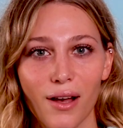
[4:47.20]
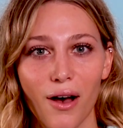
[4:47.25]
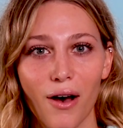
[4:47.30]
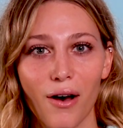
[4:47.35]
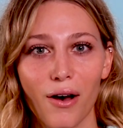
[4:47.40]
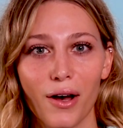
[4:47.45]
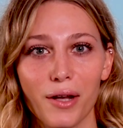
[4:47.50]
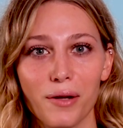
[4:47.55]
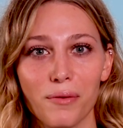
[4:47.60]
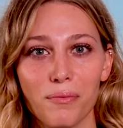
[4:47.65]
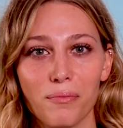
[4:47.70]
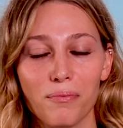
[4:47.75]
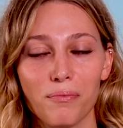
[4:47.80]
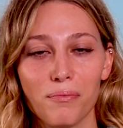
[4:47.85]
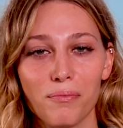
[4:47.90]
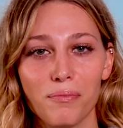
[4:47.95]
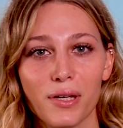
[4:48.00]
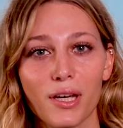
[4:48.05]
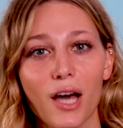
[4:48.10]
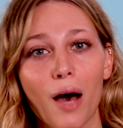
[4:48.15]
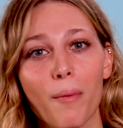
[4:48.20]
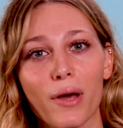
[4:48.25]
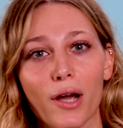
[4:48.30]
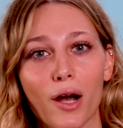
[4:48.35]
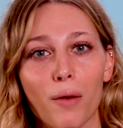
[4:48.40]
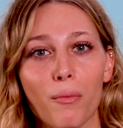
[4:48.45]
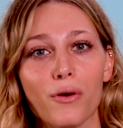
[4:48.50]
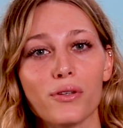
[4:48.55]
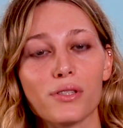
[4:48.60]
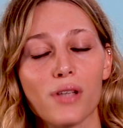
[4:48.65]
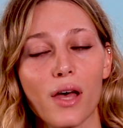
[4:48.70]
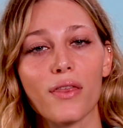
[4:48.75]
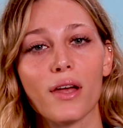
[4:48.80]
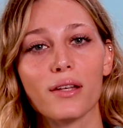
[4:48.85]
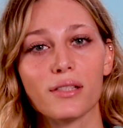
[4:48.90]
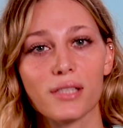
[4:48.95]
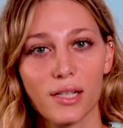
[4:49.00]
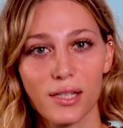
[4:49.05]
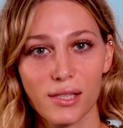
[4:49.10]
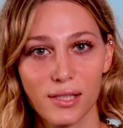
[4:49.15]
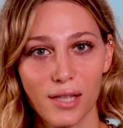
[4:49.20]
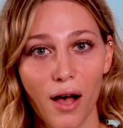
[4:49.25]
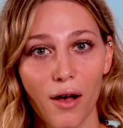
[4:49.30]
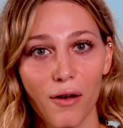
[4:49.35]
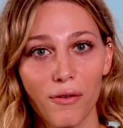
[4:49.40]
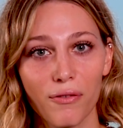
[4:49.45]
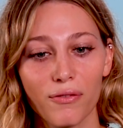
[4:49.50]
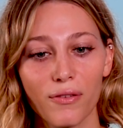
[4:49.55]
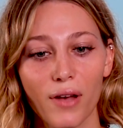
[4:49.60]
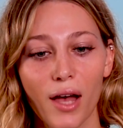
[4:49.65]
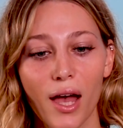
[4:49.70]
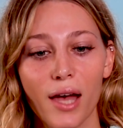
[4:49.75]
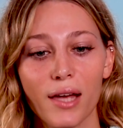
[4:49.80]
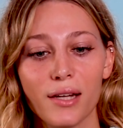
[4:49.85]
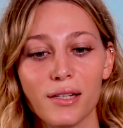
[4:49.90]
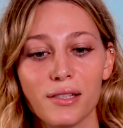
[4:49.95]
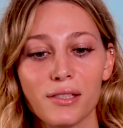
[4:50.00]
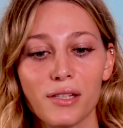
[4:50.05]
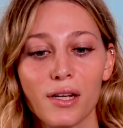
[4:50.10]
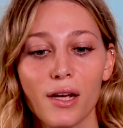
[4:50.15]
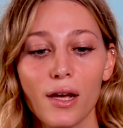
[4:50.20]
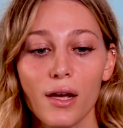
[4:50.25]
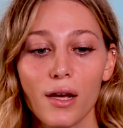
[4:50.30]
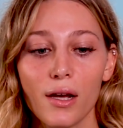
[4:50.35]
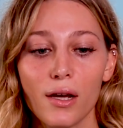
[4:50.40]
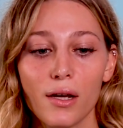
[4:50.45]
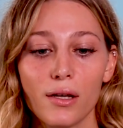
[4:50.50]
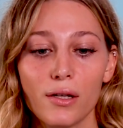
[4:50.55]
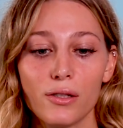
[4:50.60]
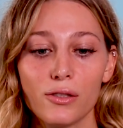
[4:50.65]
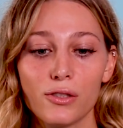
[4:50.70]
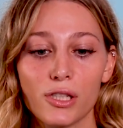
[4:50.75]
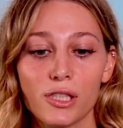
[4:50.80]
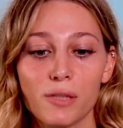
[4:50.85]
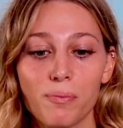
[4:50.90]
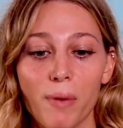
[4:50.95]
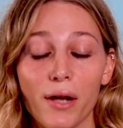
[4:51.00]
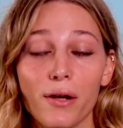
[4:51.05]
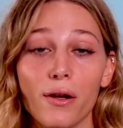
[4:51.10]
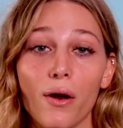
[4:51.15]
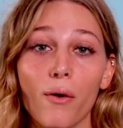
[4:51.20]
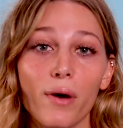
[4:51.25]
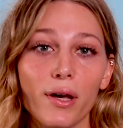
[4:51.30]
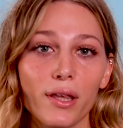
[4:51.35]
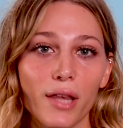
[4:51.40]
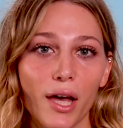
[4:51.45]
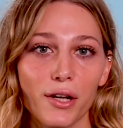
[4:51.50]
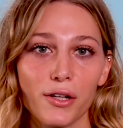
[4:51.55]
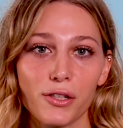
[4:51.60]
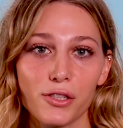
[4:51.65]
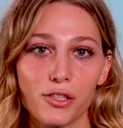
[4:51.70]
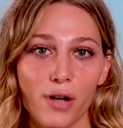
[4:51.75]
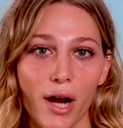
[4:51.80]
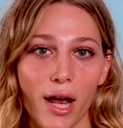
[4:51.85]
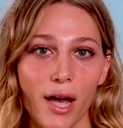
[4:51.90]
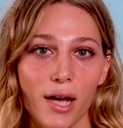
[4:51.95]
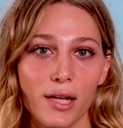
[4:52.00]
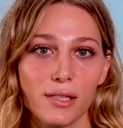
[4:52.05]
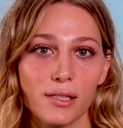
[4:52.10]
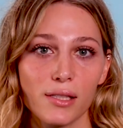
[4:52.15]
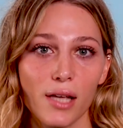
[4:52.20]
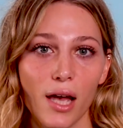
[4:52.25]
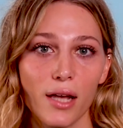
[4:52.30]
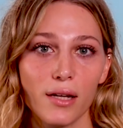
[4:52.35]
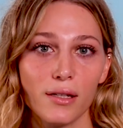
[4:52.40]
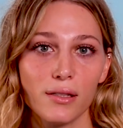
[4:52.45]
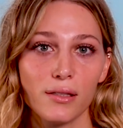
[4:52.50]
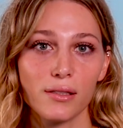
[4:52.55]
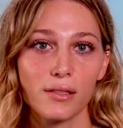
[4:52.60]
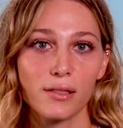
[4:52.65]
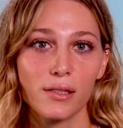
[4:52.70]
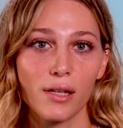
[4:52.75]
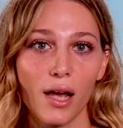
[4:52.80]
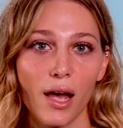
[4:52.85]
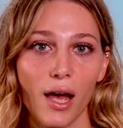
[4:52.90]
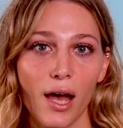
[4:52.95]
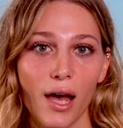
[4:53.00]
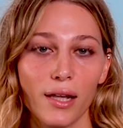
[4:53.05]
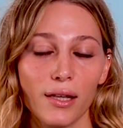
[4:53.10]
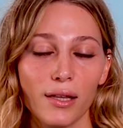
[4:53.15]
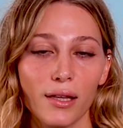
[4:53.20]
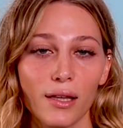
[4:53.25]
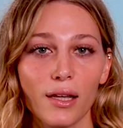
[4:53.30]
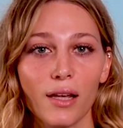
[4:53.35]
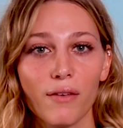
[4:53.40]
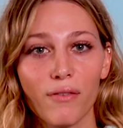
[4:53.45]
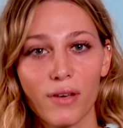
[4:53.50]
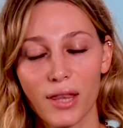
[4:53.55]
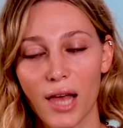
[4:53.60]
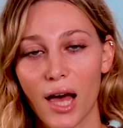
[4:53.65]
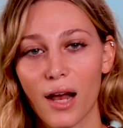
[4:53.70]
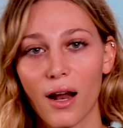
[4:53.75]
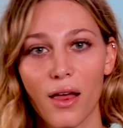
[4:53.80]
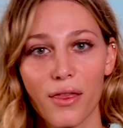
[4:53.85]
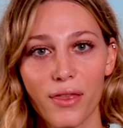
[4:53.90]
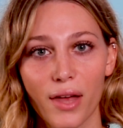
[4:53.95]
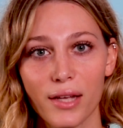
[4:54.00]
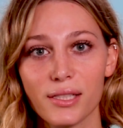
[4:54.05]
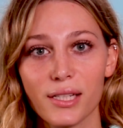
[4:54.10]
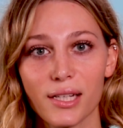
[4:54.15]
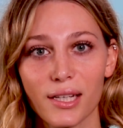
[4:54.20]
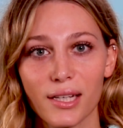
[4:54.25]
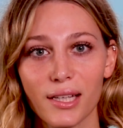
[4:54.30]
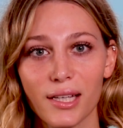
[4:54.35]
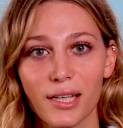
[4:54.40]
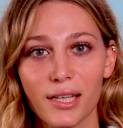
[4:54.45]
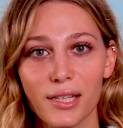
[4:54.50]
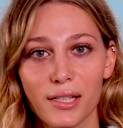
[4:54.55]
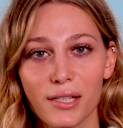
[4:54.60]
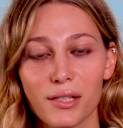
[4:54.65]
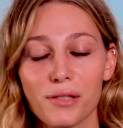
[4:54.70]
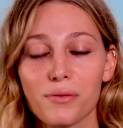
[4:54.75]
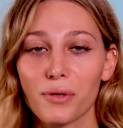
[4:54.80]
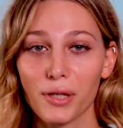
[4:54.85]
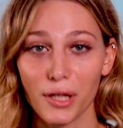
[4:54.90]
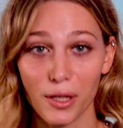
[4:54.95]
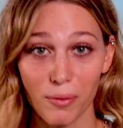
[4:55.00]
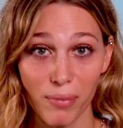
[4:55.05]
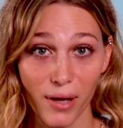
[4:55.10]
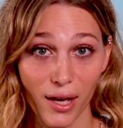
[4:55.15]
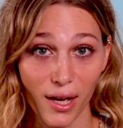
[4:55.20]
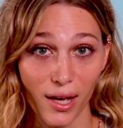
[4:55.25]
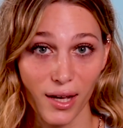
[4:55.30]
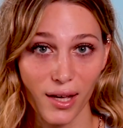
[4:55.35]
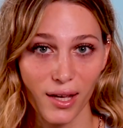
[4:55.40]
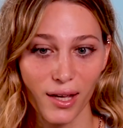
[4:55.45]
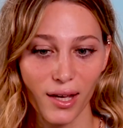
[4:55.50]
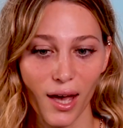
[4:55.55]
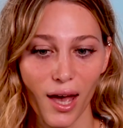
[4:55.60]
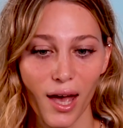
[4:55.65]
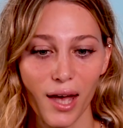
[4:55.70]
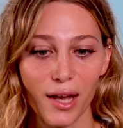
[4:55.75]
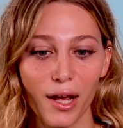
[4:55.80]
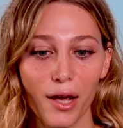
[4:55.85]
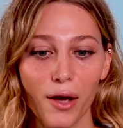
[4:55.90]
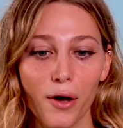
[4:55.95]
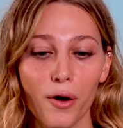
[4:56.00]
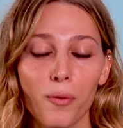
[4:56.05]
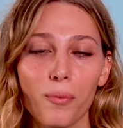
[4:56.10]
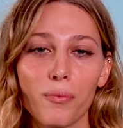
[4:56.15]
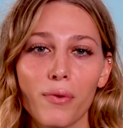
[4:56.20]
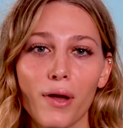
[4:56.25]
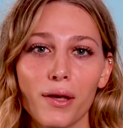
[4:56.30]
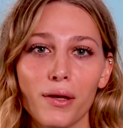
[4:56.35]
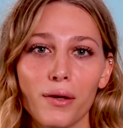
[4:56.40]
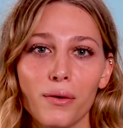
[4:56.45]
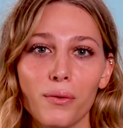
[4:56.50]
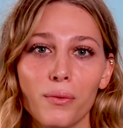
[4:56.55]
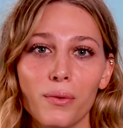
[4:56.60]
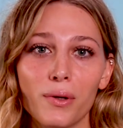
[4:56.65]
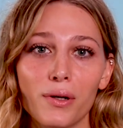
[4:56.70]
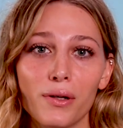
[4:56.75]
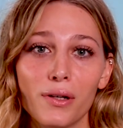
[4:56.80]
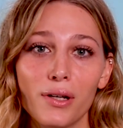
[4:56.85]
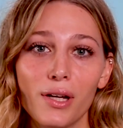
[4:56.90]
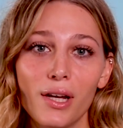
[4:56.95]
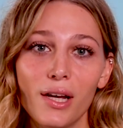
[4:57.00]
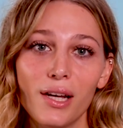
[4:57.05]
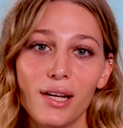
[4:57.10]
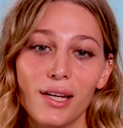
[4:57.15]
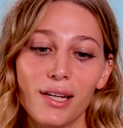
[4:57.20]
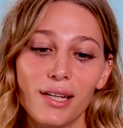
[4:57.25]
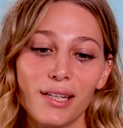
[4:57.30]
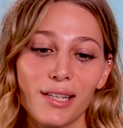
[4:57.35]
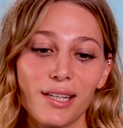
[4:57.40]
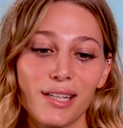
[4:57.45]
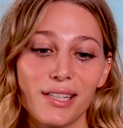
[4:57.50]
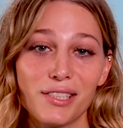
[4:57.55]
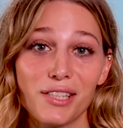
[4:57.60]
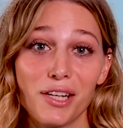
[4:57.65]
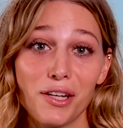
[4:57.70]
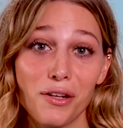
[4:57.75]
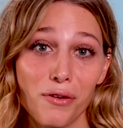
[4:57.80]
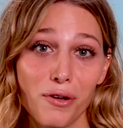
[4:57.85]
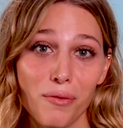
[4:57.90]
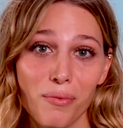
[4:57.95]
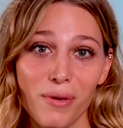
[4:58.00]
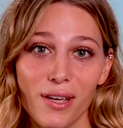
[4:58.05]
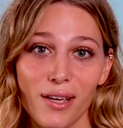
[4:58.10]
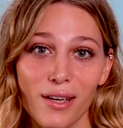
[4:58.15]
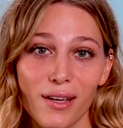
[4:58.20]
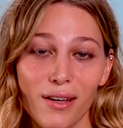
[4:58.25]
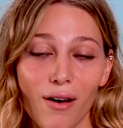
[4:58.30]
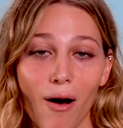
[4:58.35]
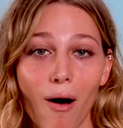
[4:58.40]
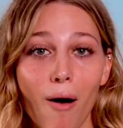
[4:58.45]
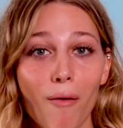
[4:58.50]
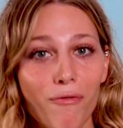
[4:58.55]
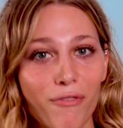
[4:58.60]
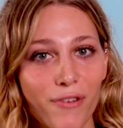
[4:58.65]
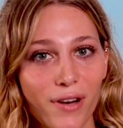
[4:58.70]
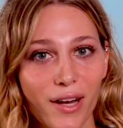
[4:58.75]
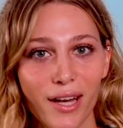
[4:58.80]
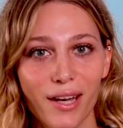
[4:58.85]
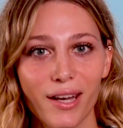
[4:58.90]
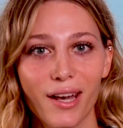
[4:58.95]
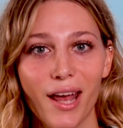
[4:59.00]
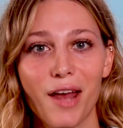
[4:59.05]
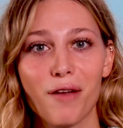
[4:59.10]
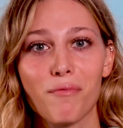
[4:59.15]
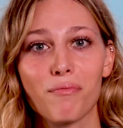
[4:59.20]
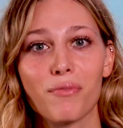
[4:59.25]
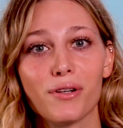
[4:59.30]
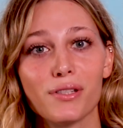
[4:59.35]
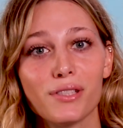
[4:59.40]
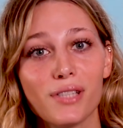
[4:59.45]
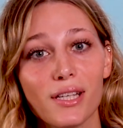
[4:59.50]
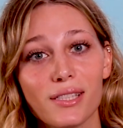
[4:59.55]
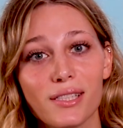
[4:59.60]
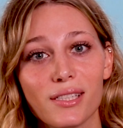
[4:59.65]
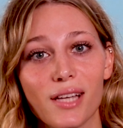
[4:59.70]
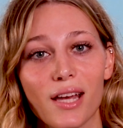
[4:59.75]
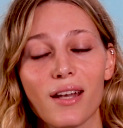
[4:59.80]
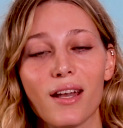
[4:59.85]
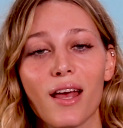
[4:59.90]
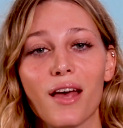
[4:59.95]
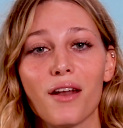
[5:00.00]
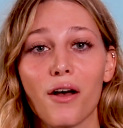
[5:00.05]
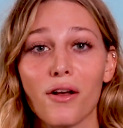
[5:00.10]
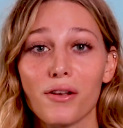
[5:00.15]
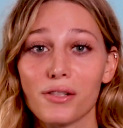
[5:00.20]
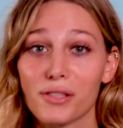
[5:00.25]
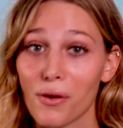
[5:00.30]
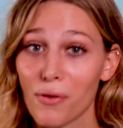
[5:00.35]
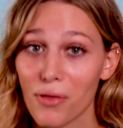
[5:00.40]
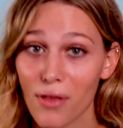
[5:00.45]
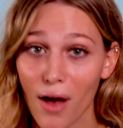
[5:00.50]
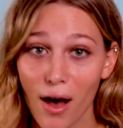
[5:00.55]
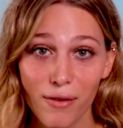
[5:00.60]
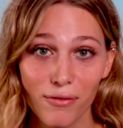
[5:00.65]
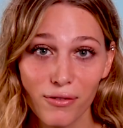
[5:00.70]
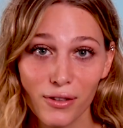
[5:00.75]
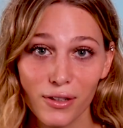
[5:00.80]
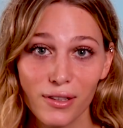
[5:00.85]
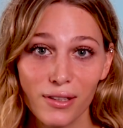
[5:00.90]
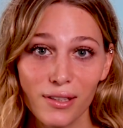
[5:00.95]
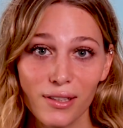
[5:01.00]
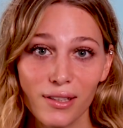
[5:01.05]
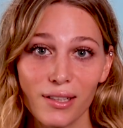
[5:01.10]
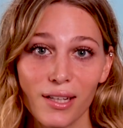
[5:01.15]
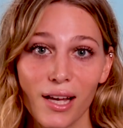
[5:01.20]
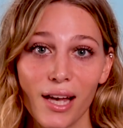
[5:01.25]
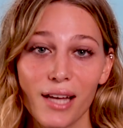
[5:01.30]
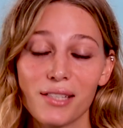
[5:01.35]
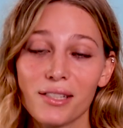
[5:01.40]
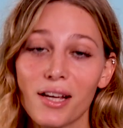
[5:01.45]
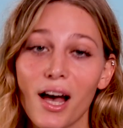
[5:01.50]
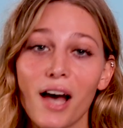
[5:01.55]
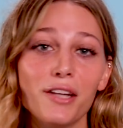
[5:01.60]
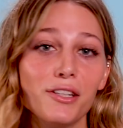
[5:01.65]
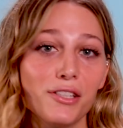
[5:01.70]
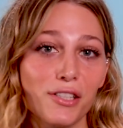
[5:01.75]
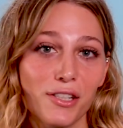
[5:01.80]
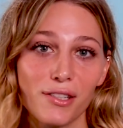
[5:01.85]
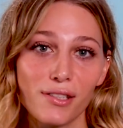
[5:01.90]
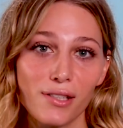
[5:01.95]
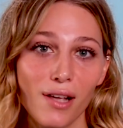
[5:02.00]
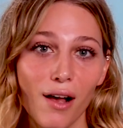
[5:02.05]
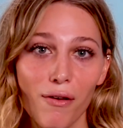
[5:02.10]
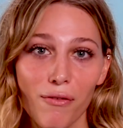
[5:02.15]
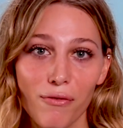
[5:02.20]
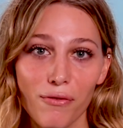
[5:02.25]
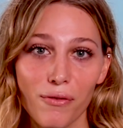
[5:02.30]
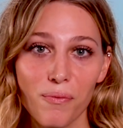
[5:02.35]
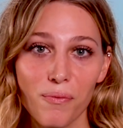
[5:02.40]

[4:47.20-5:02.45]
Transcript: on becoming our most authentic self, and just by knowing that you're trans and living that authentically is really big, and I hope that you will continue to be confident and persistent and also thoughtful and kind to yourself.